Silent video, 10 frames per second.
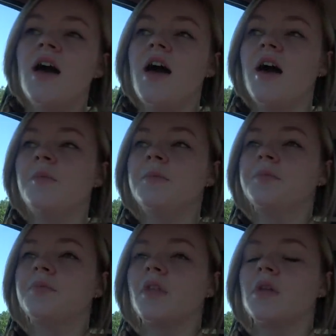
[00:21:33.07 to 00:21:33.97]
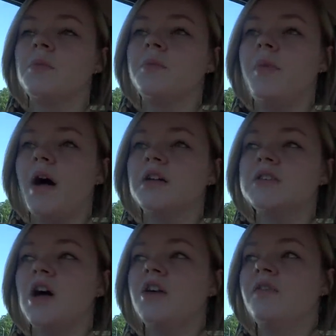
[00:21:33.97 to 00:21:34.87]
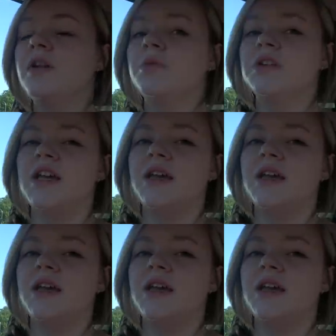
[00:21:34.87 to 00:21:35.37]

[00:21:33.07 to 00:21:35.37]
But I don't really want to